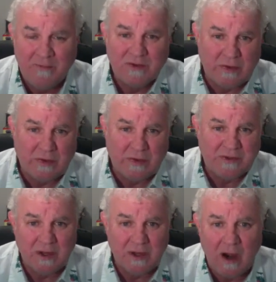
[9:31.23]

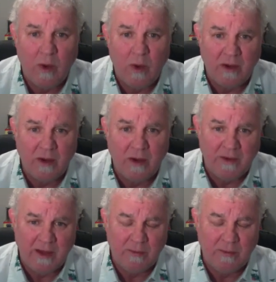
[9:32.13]
present some great
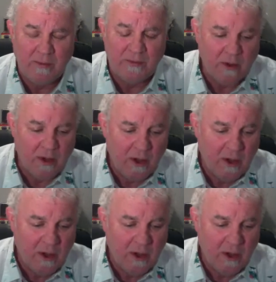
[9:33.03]
courses